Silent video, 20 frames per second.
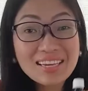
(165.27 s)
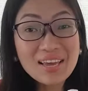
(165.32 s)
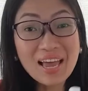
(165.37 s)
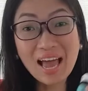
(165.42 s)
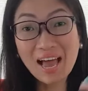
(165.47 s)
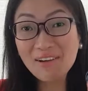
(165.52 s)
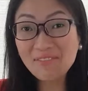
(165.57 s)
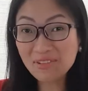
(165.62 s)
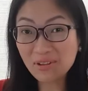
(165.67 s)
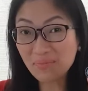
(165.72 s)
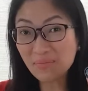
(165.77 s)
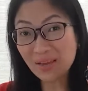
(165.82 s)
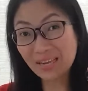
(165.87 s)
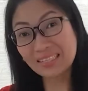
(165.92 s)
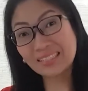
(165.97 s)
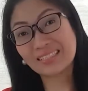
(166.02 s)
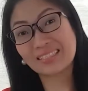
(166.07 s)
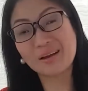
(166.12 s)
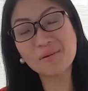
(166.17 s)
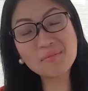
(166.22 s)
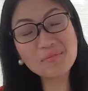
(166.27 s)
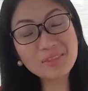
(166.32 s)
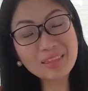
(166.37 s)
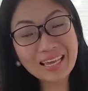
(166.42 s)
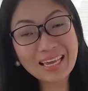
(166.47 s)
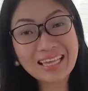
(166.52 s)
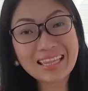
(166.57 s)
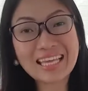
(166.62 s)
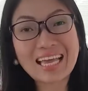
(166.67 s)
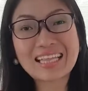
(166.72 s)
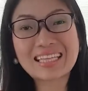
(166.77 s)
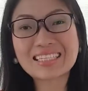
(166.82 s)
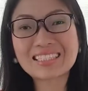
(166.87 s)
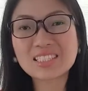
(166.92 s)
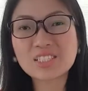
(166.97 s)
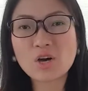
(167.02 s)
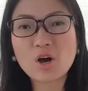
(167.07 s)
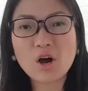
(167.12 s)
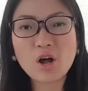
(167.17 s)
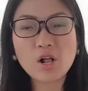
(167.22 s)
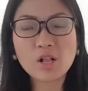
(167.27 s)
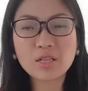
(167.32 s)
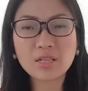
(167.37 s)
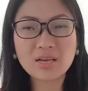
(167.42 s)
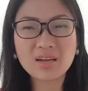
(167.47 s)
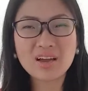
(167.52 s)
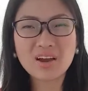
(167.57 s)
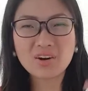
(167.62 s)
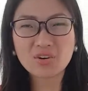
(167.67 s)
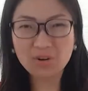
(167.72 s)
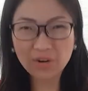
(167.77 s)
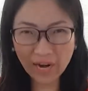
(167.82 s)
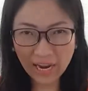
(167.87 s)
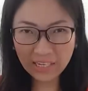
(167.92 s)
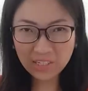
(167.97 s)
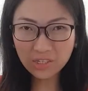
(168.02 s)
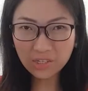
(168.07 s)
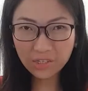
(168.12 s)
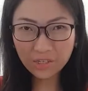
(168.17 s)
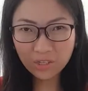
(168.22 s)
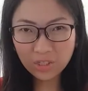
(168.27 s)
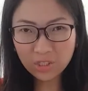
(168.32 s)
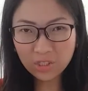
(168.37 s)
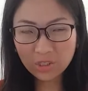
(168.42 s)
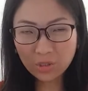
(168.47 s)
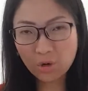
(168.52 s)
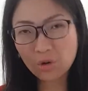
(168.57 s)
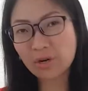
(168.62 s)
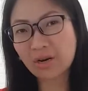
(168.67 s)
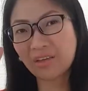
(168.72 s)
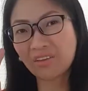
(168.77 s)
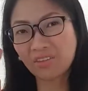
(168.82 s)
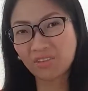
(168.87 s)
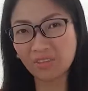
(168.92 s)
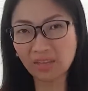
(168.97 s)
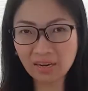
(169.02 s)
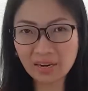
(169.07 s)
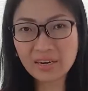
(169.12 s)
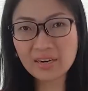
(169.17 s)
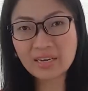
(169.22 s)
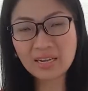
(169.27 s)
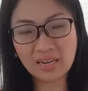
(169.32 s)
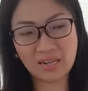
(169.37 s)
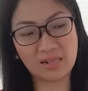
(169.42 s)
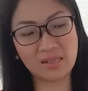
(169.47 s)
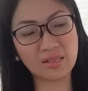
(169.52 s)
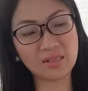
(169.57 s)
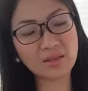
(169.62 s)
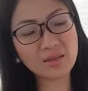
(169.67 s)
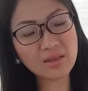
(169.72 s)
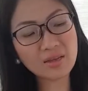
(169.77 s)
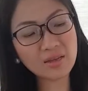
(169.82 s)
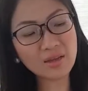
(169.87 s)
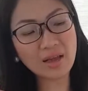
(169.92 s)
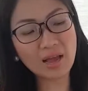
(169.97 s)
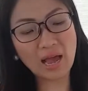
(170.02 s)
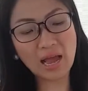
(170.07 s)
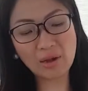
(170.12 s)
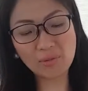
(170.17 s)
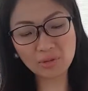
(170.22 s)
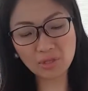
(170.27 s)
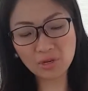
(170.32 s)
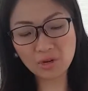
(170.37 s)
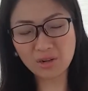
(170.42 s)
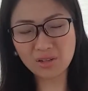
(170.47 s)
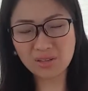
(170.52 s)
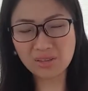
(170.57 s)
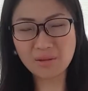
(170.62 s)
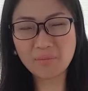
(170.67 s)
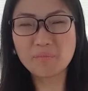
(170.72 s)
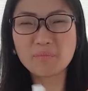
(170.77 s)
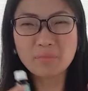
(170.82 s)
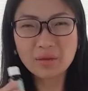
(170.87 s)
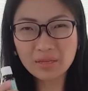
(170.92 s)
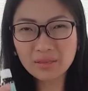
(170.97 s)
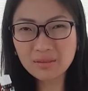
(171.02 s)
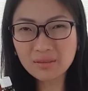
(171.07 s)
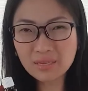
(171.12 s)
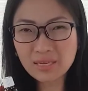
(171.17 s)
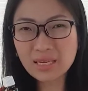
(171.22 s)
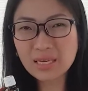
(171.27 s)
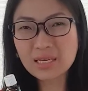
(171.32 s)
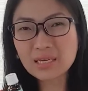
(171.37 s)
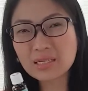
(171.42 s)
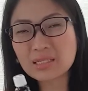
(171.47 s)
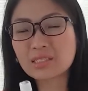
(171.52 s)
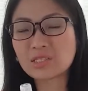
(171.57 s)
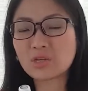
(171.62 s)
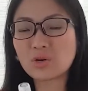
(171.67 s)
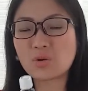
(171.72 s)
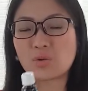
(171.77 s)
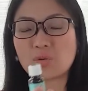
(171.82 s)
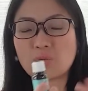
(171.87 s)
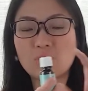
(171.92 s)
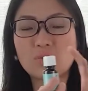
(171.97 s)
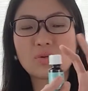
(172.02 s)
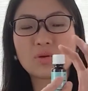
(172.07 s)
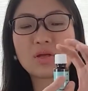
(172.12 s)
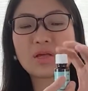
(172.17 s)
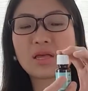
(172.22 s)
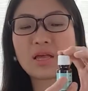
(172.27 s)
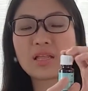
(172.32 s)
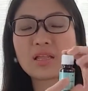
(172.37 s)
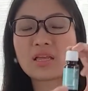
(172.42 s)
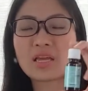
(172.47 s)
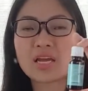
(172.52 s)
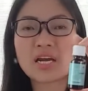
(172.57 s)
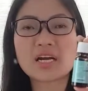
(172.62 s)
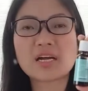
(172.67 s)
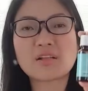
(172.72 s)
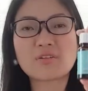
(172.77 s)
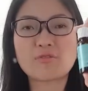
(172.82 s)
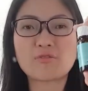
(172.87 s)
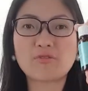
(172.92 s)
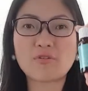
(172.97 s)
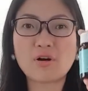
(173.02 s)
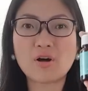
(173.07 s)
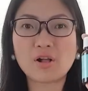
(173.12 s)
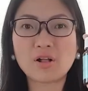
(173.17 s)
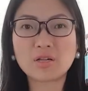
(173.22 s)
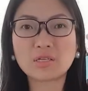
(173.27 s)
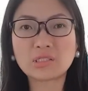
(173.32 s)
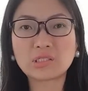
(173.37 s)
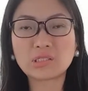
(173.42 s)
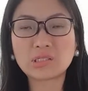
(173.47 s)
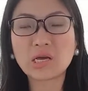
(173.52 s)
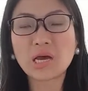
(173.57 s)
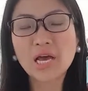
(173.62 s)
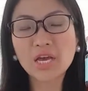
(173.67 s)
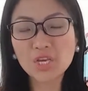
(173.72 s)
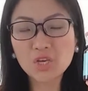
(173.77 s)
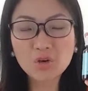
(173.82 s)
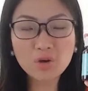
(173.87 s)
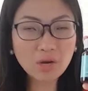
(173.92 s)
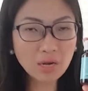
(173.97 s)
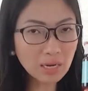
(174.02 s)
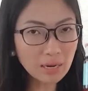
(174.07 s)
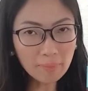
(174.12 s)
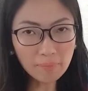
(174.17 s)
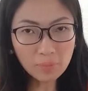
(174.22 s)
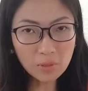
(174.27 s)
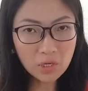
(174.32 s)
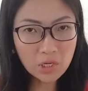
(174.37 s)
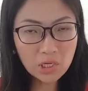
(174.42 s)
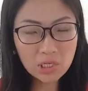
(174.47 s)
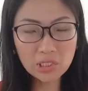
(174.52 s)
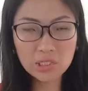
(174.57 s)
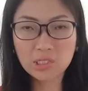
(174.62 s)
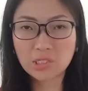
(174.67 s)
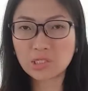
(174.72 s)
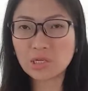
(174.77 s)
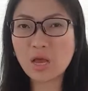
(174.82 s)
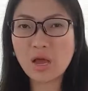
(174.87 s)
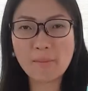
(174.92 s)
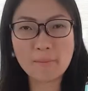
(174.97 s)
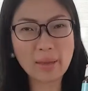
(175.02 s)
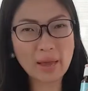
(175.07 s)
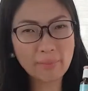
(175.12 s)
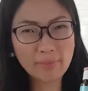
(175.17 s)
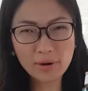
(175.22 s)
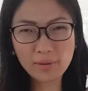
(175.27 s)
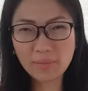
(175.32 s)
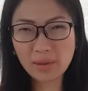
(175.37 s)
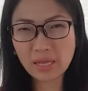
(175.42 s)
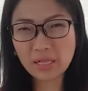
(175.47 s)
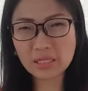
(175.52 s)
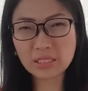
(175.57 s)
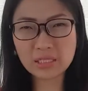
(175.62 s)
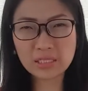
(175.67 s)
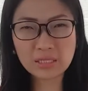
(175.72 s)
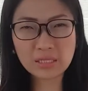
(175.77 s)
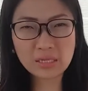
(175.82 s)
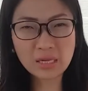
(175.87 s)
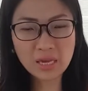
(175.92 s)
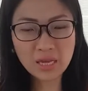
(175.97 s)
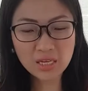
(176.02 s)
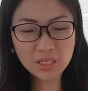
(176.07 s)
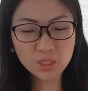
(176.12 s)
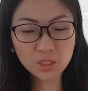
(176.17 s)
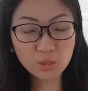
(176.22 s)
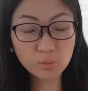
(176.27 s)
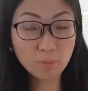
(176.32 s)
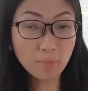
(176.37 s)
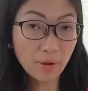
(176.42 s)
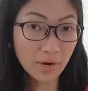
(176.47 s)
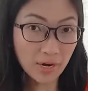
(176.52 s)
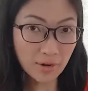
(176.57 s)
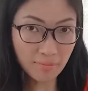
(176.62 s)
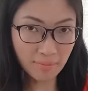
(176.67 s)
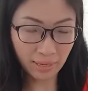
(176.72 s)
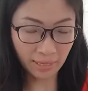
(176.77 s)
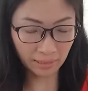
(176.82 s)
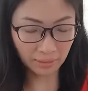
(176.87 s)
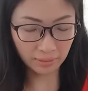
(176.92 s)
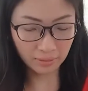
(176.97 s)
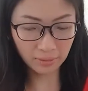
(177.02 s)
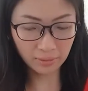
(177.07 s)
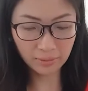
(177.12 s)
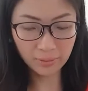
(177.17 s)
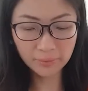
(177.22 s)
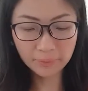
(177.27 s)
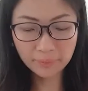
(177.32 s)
you have to pick something that is called resinous or ethereal. I would call them minty. So in here, it falls eucalyptus, peppermint, spearmint.